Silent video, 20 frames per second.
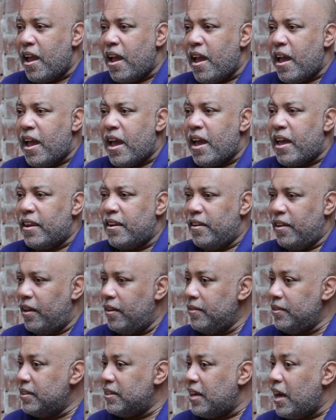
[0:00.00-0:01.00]
And
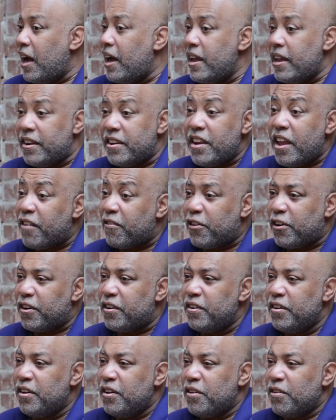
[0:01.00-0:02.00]
I had
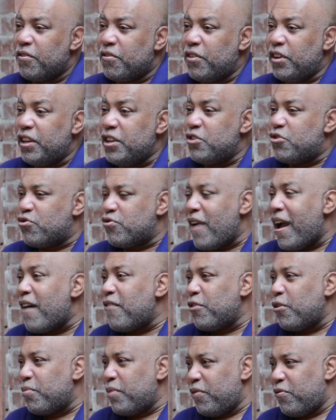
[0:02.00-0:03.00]
never really
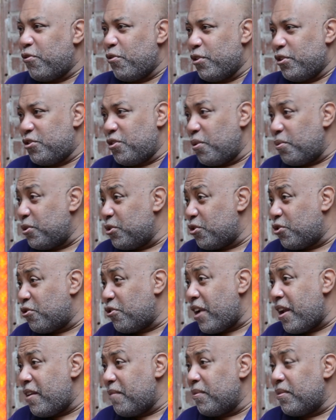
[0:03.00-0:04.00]
traveled before, so it was
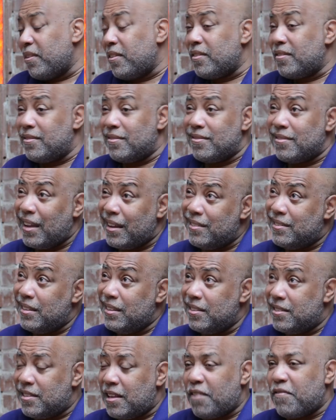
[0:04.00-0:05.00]
great. In
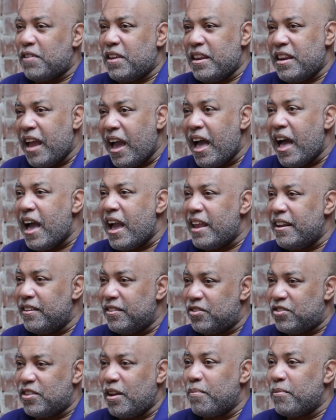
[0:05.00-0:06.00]
1979, the
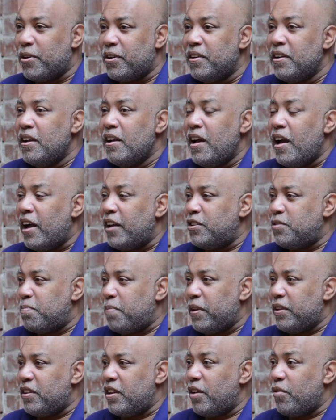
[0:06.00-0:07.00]
summer, I
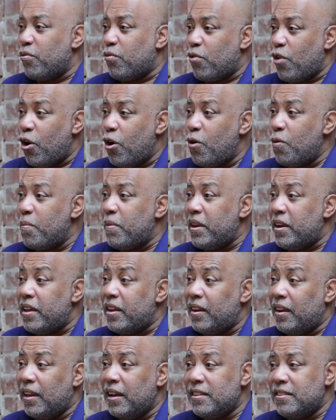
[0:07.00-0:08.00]
spent in Rome and
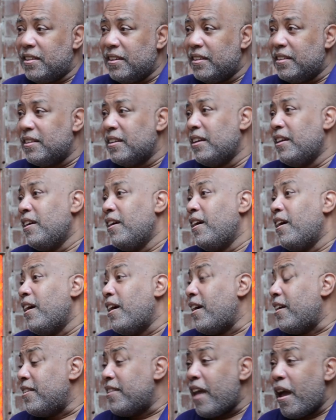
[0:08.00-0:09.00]
in London.
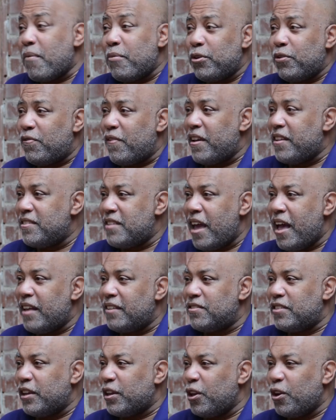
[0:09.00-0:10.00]
Oh. And that was
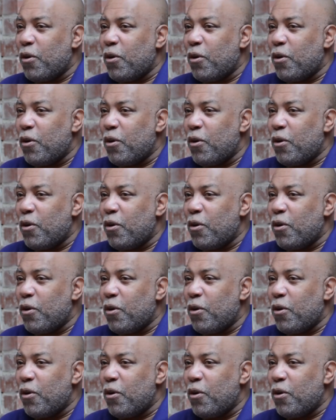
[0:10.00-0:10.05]
fantastic.